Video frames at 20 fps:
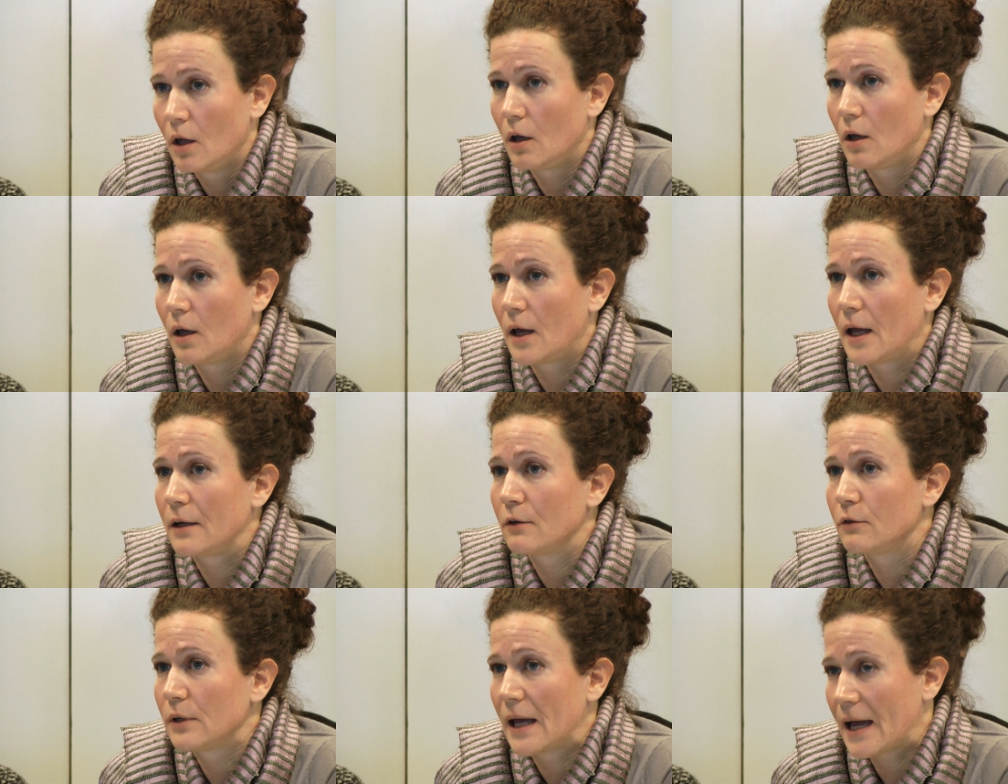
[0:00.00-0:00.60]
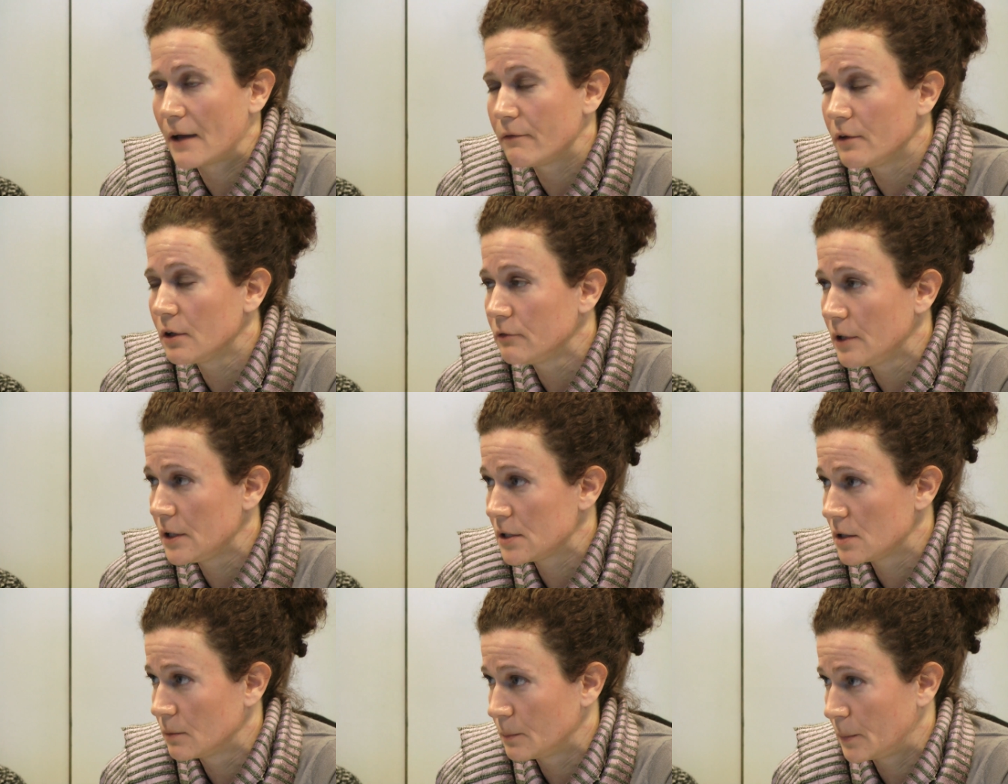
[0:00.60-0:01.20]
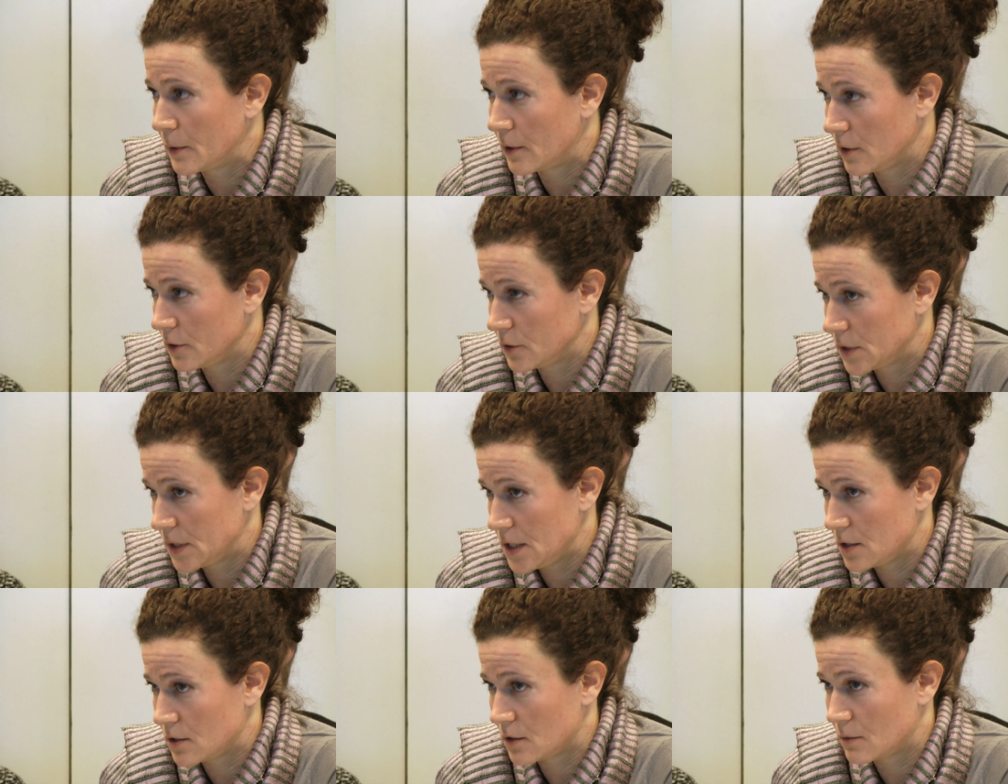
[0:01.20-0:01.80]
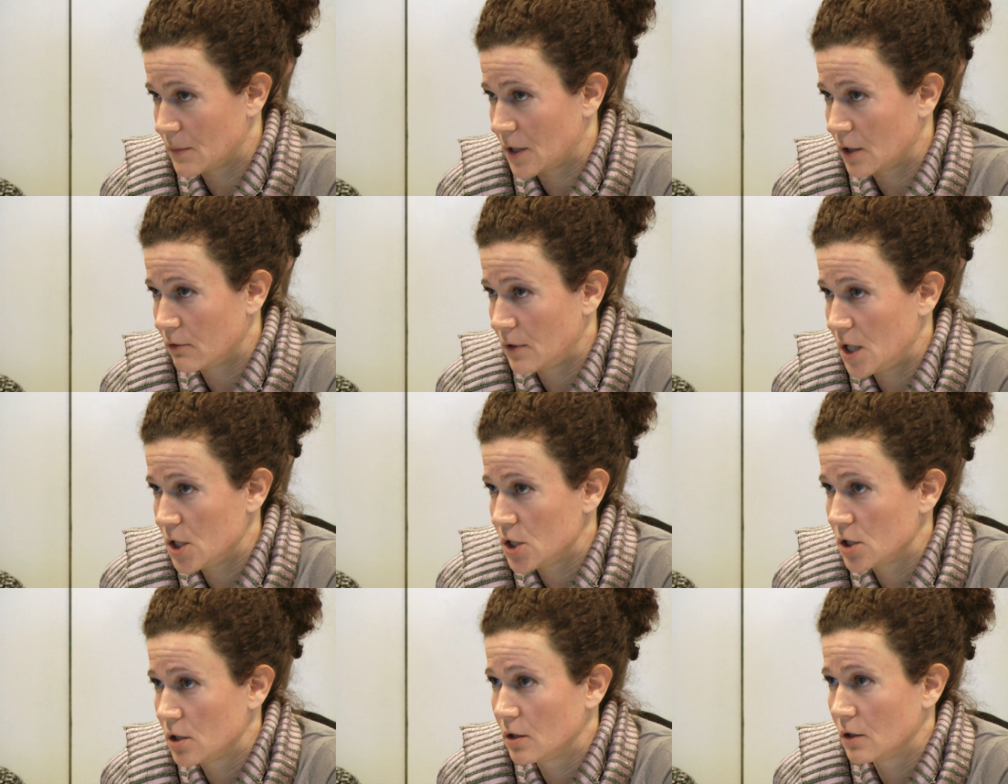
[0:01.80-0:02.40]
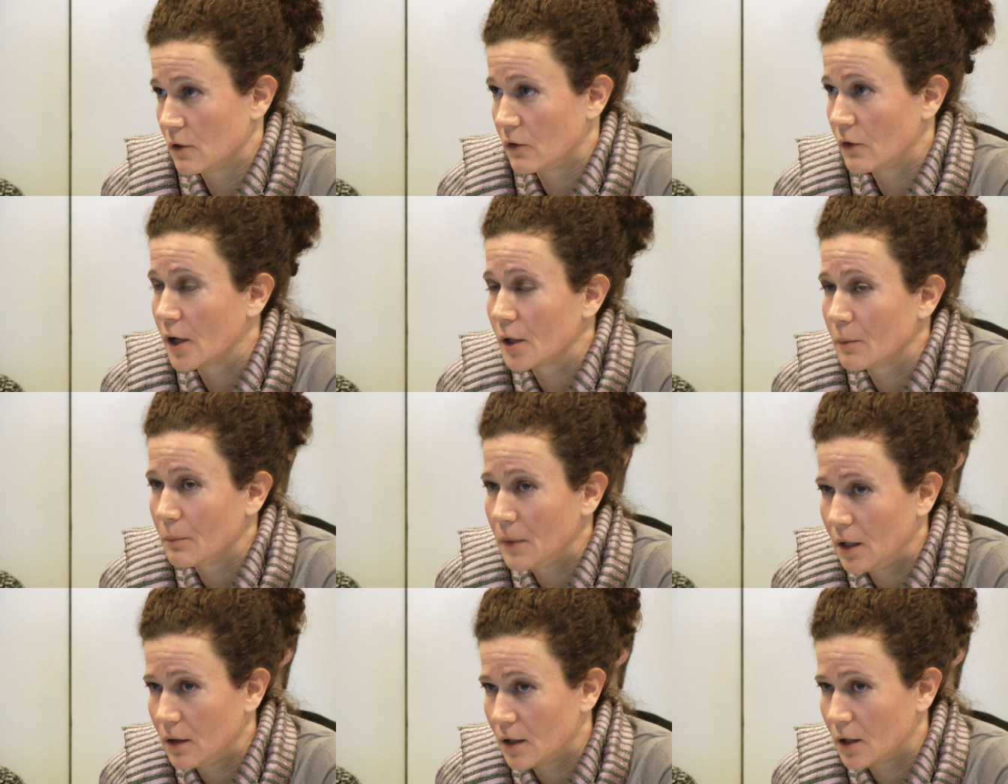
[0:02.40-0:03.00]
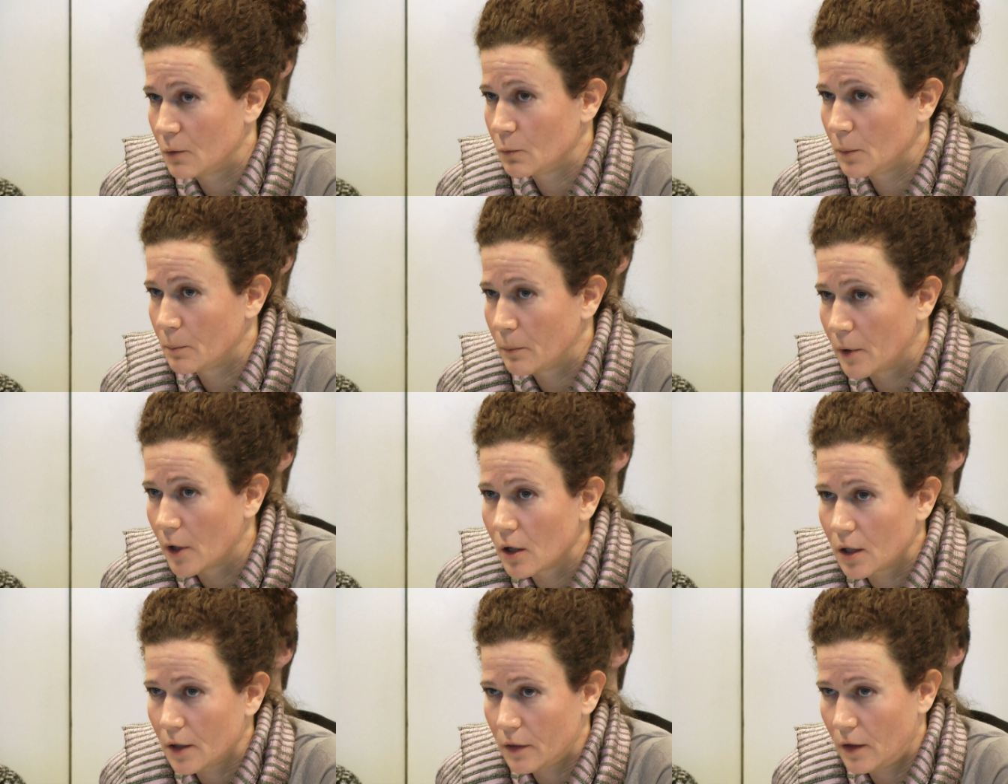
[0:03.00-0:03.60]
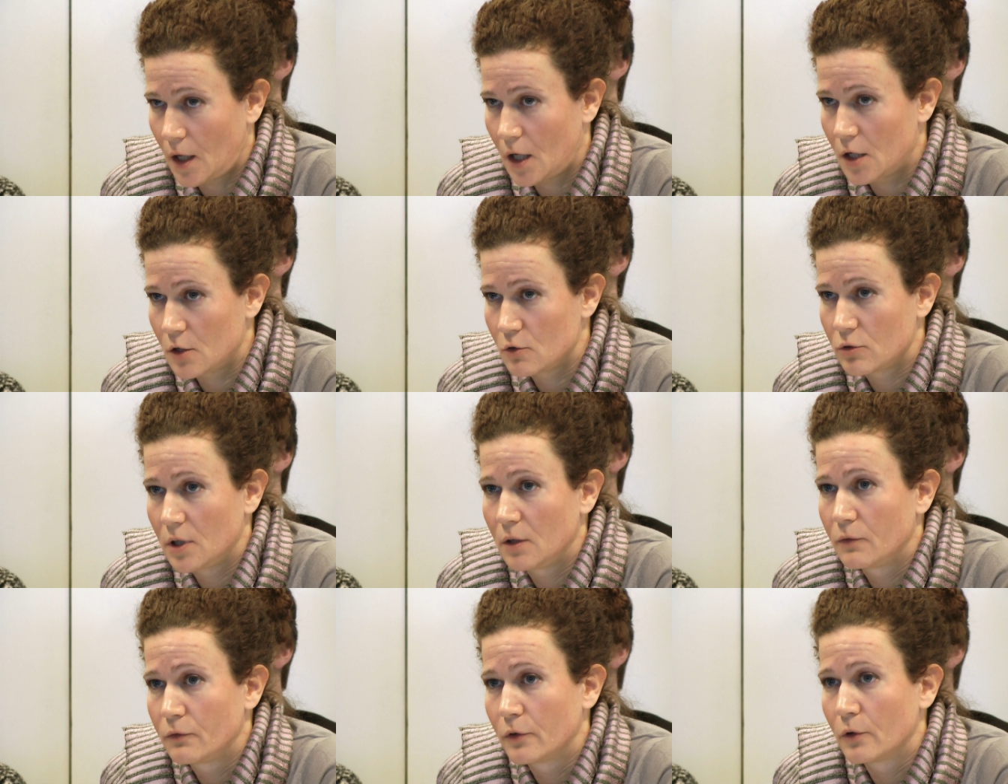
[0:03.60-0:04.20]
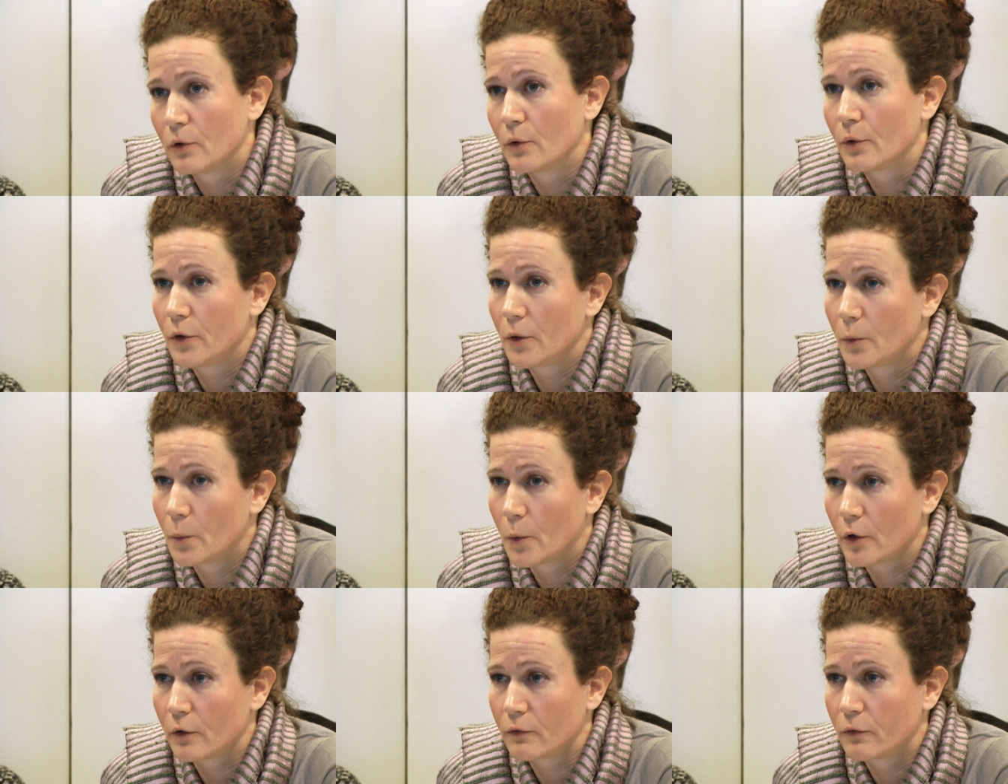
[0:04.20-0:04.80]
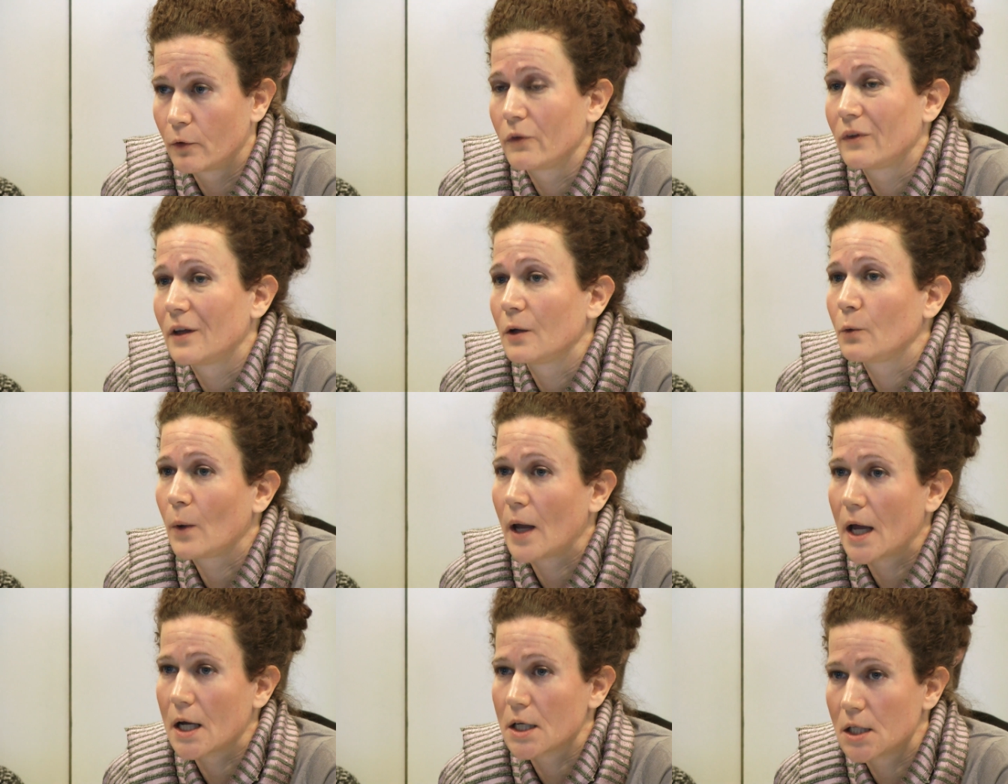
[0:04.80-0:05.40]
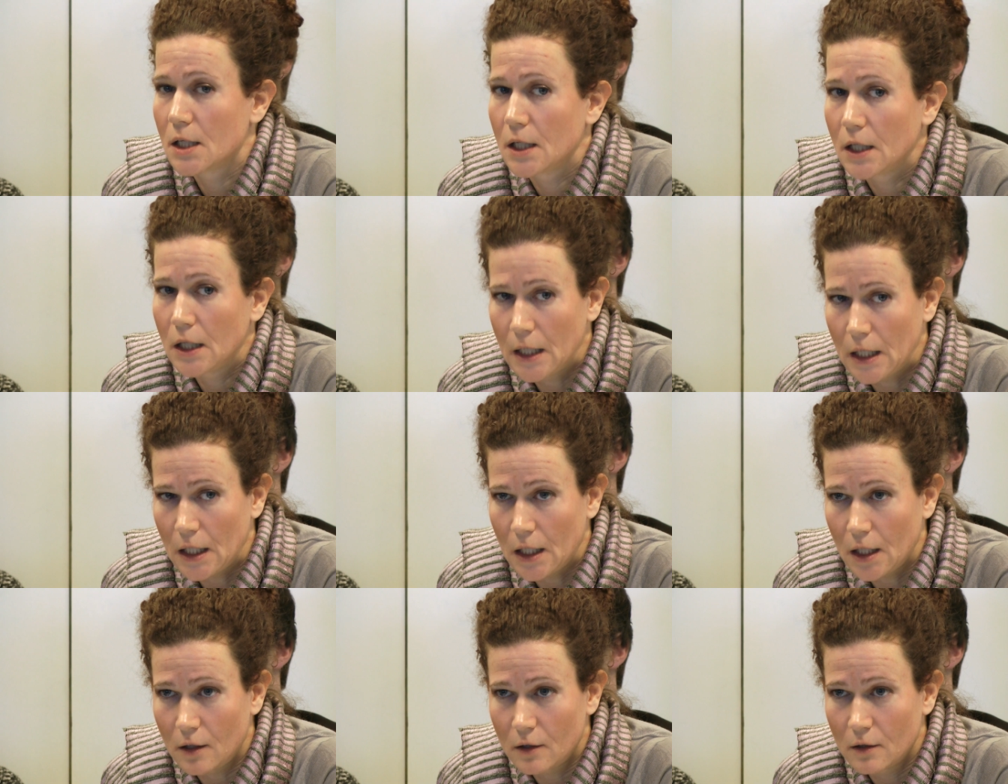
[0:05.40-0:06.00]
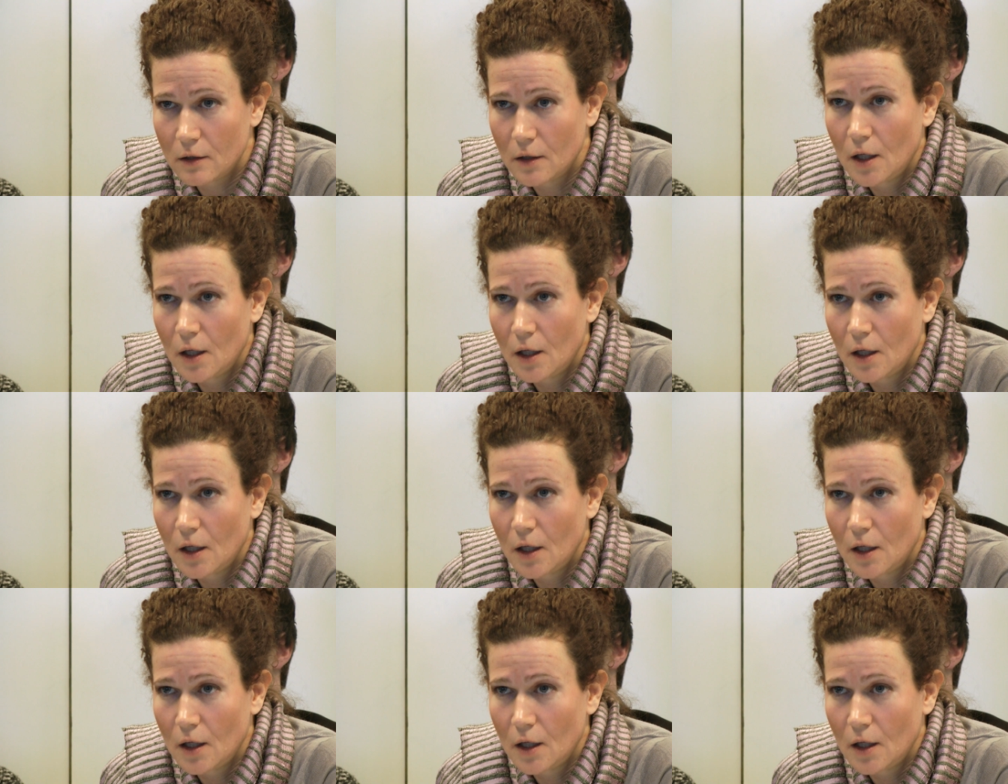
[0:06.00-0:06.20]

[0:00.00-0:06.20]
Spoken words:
And having reasonable policies on migration does not mean that we block the entry for the workforce that we actually need.